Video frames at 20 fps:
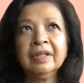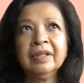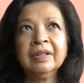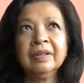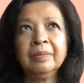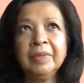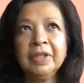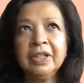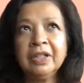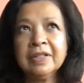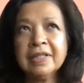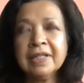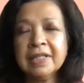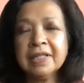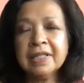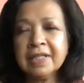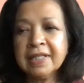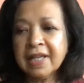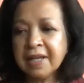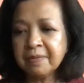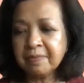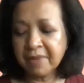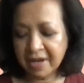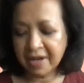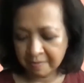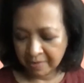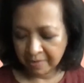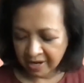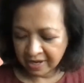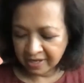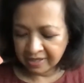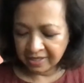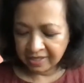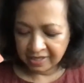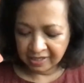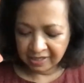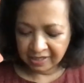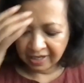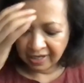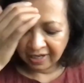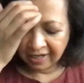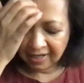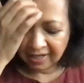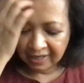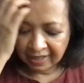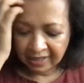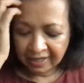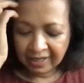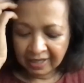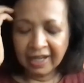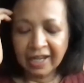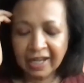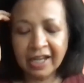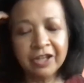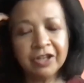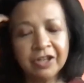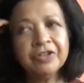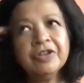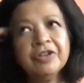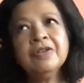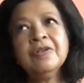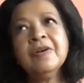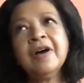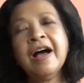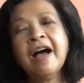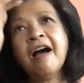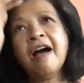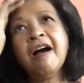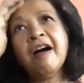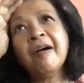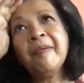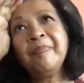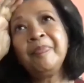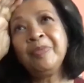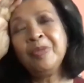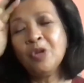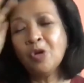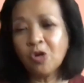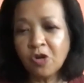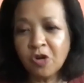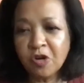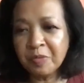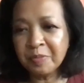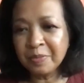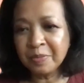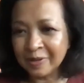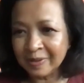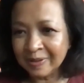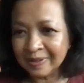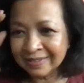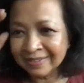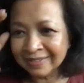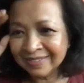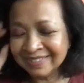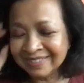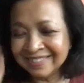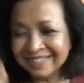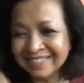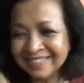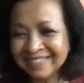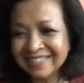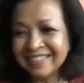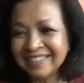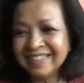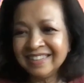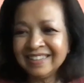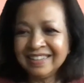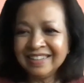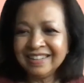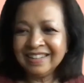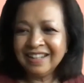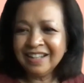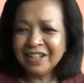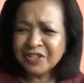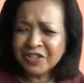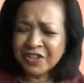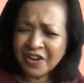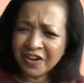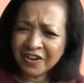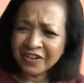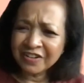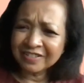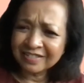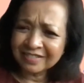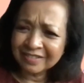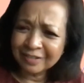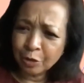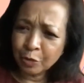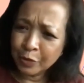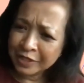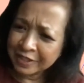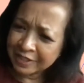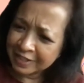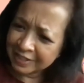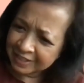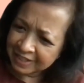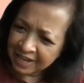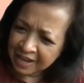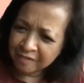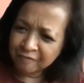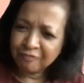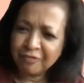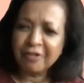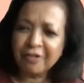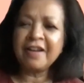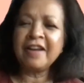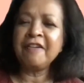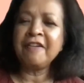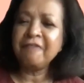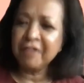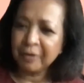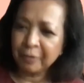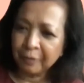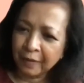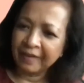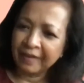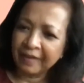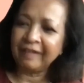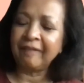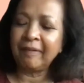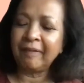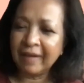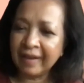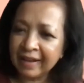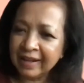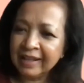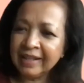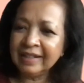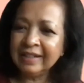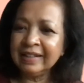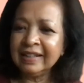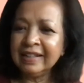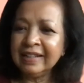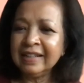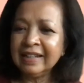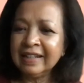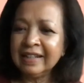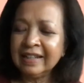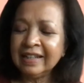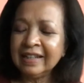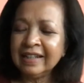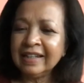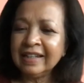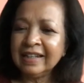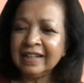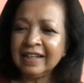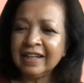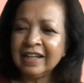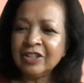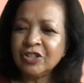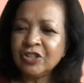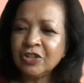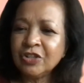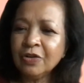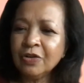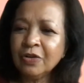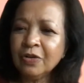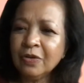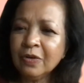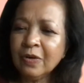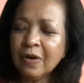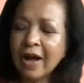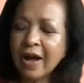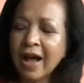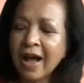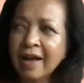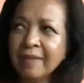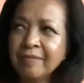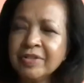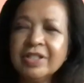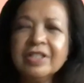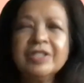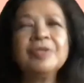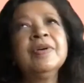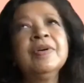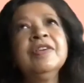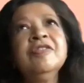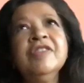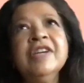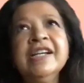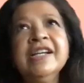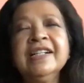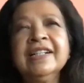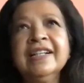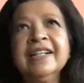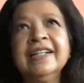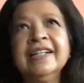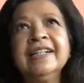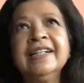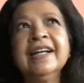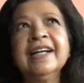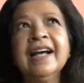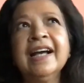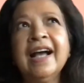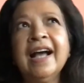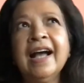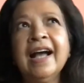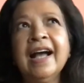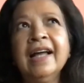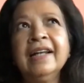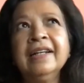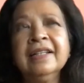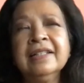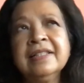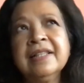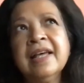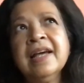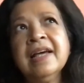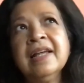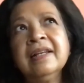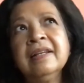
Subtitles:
because it set my mind thinking. Normal is not always the same for everyone, right? So I'm just wondering, like, does that,